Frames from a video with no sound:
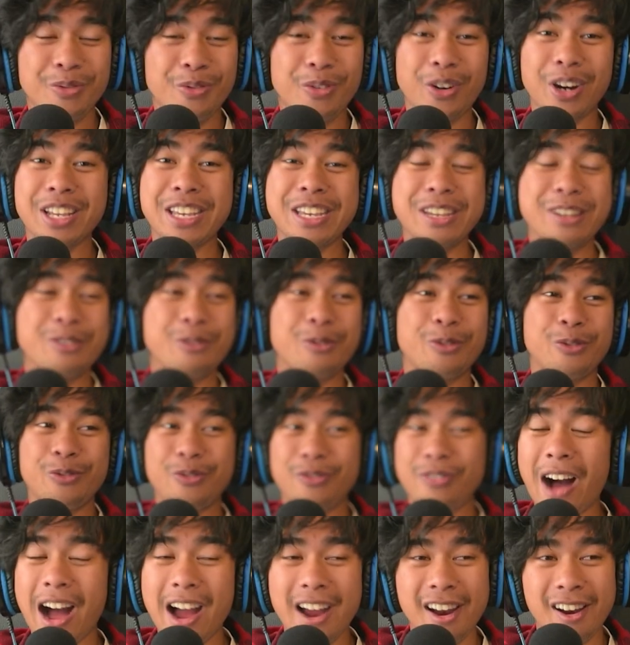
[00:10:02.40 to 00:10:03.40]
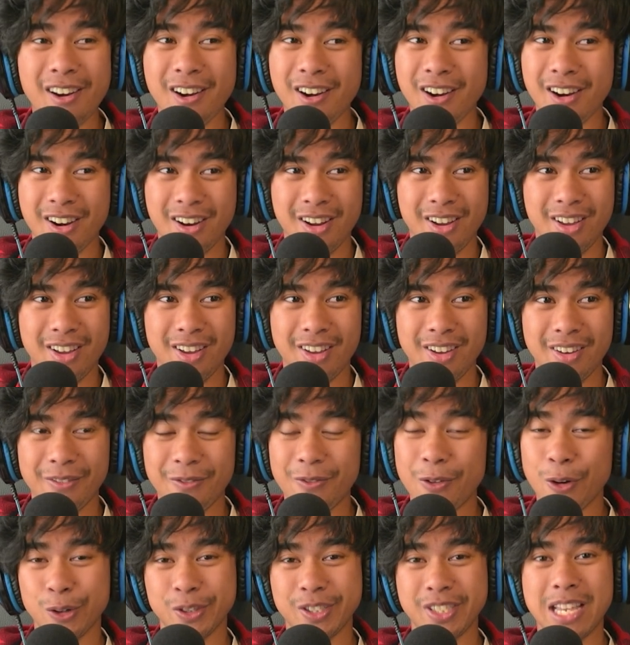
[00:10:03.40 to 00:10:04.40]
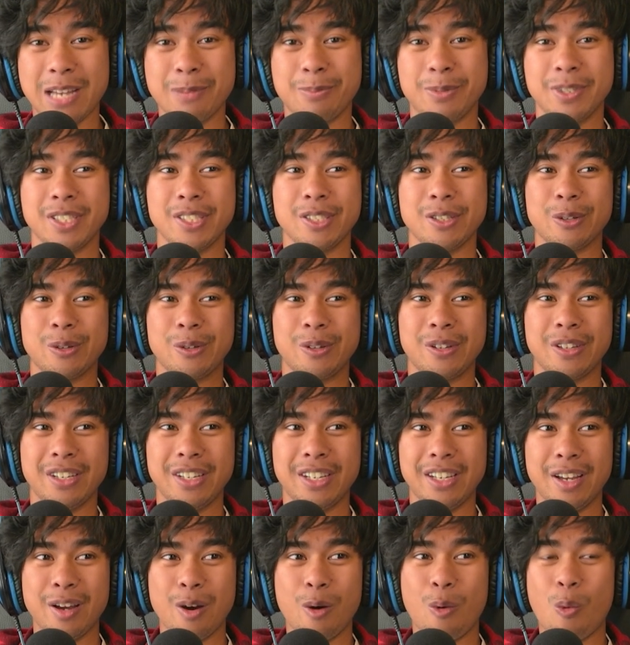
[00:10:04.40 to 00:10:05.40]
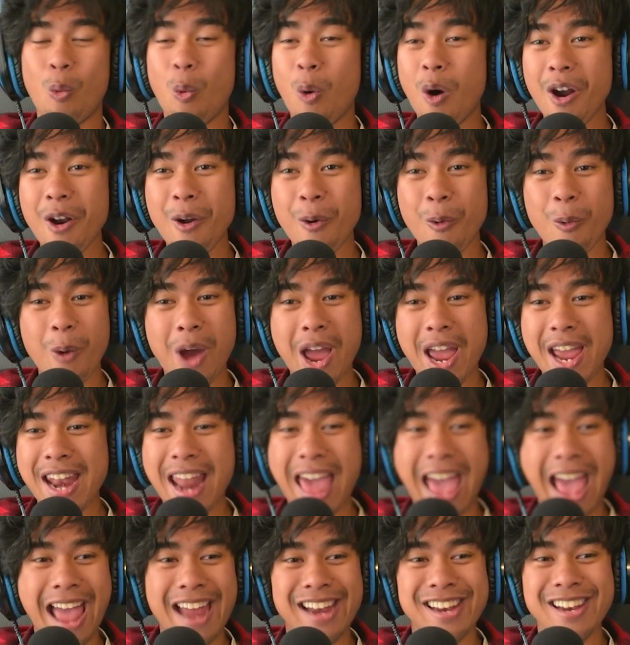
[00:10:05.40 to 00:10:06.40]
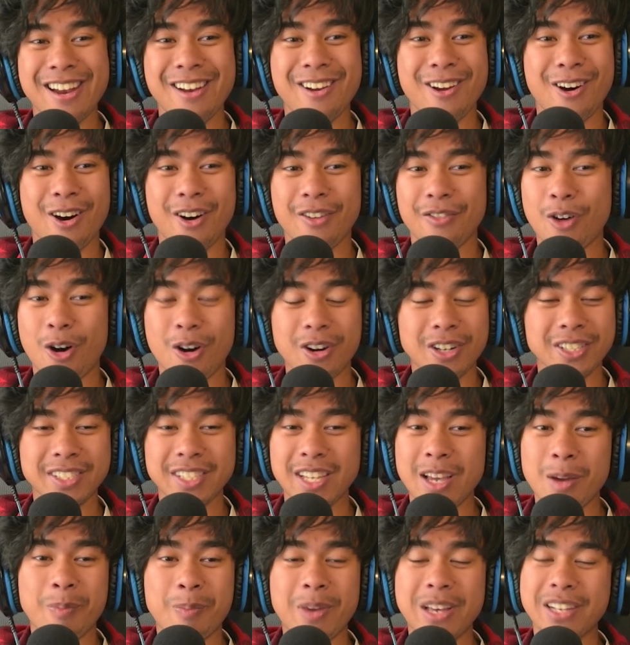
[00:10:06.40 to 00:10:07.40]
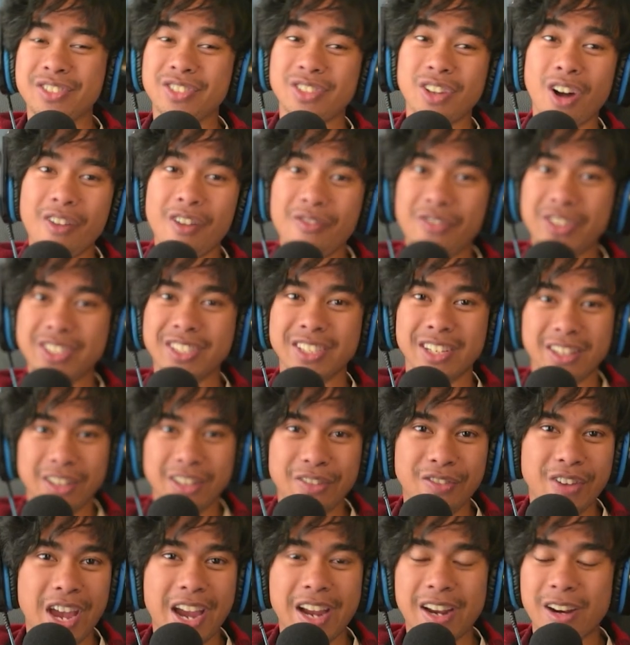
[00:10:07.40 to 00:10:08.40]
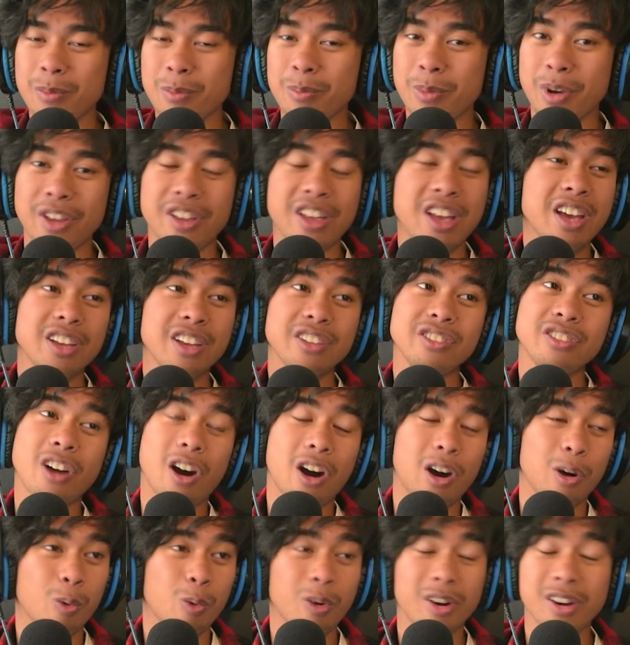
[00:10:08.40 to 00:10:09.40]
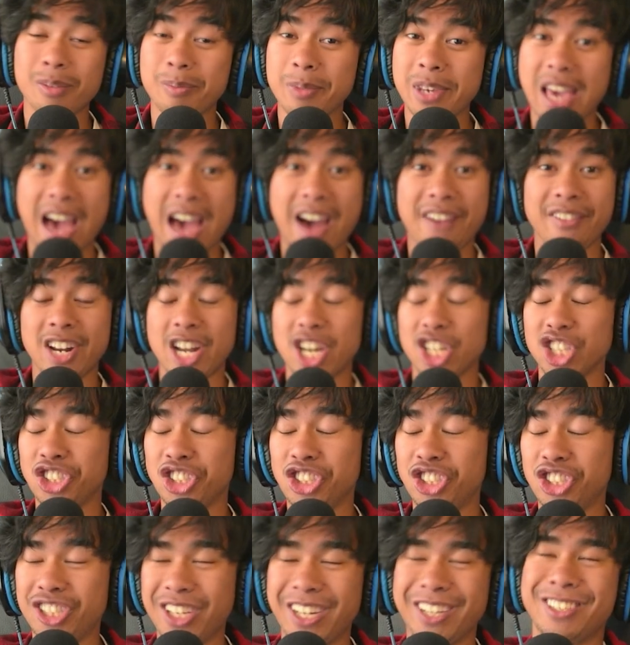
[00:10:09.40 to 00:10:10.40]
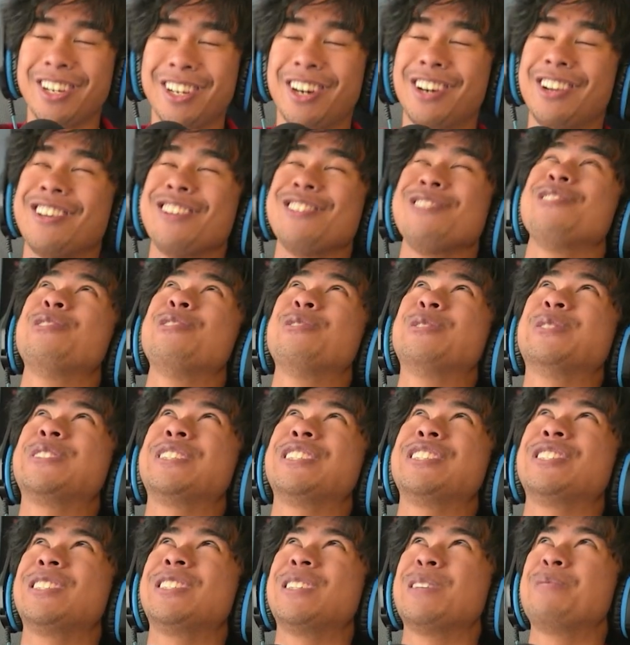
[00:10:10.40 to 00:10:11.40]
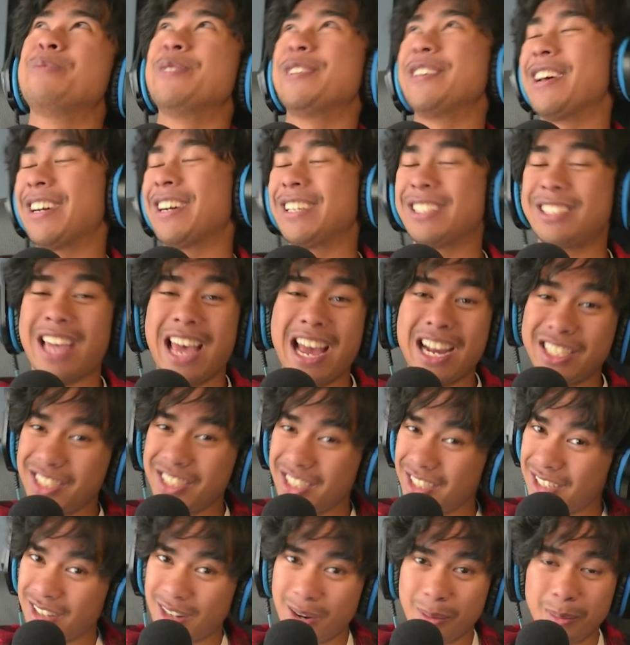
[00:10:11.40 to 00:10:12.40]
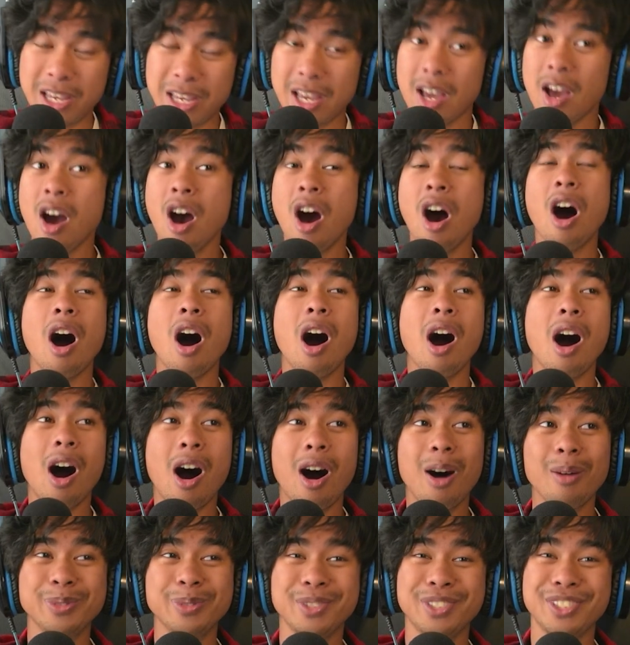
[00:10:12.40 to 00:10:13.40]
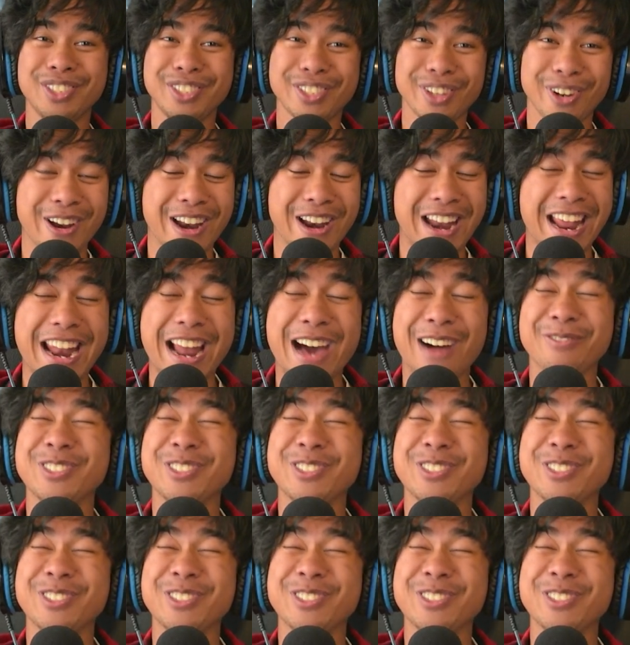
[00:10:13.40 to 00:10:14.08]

Fucking fire first episode. What a way to end it off. Honestly, I'm pissed off it's a cliffhanger, but dog, we're gonna be having a shit ton of those in Shibuya. It's actually gonna be absurd, and I'm